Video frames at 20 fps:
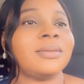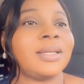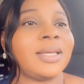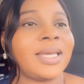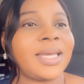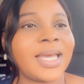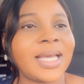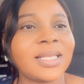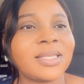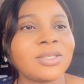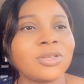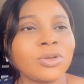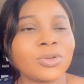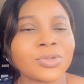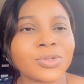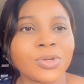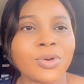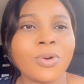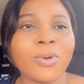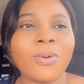get your
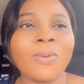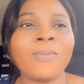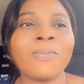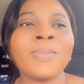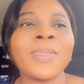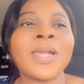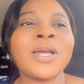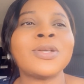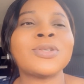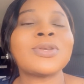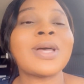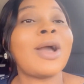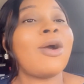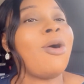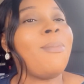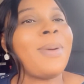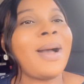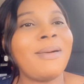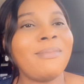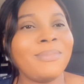score. So I
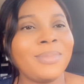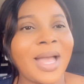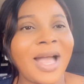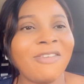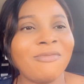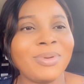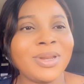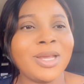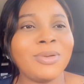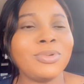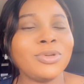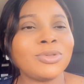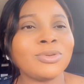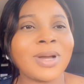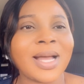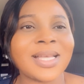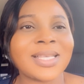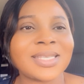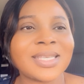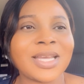hope I've been able
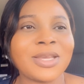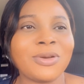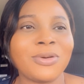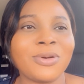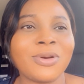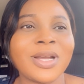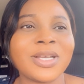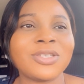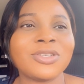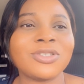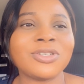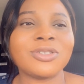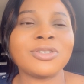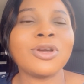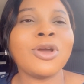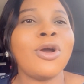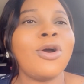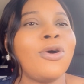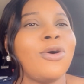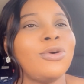to answer your
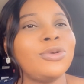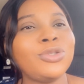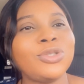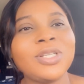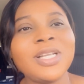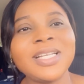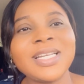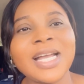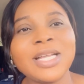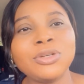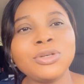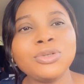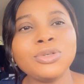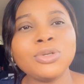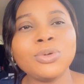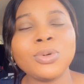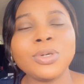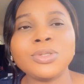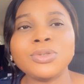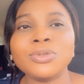question. Oh, Juliet, I don't
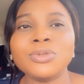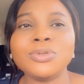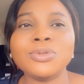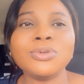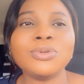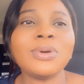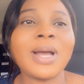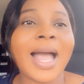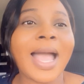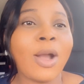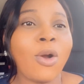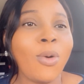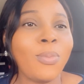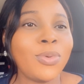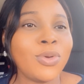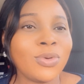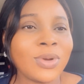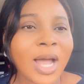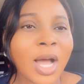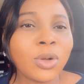know what to do. I
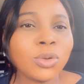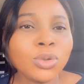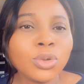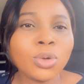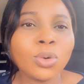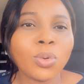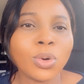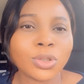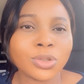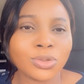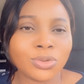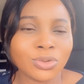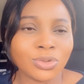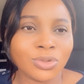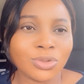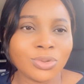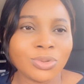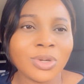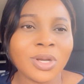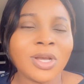hope you now know what to
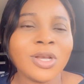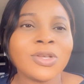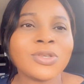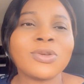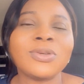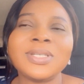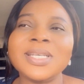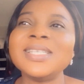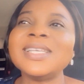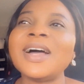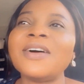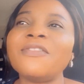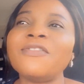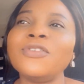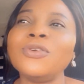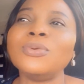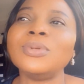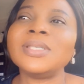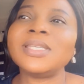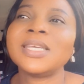do. So these are a
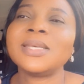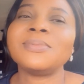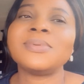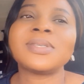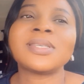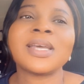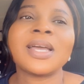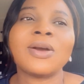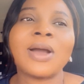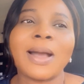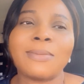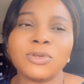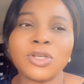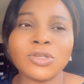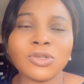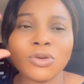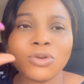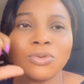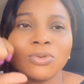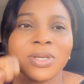few tips. I'm
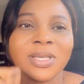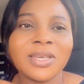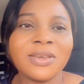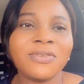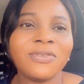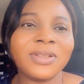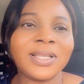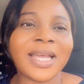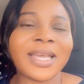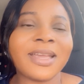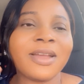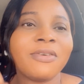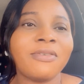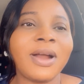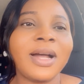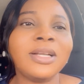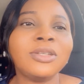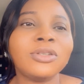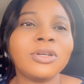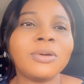just going to give like a
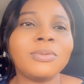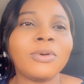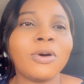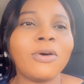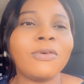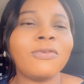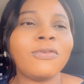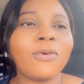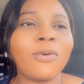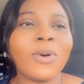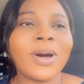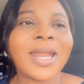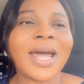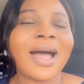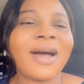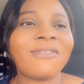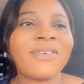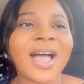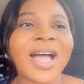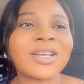roundup of what I
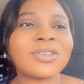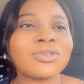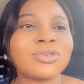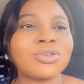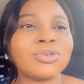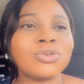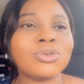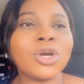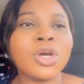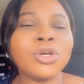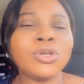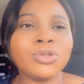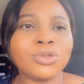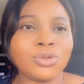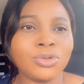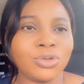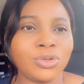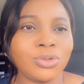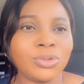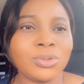have asked you
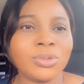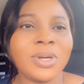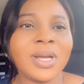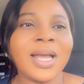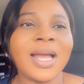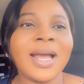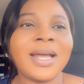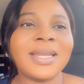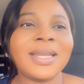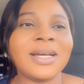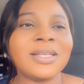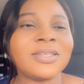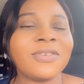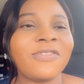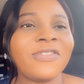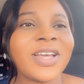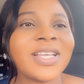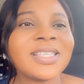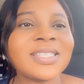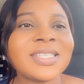to do. Now, the
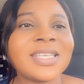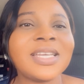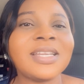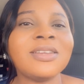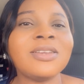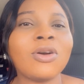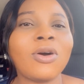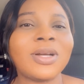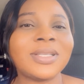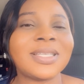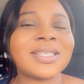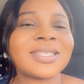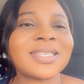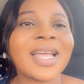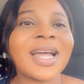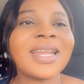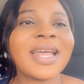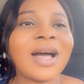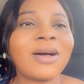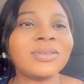first thing,
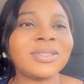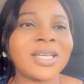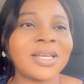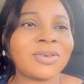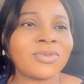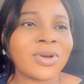understand how the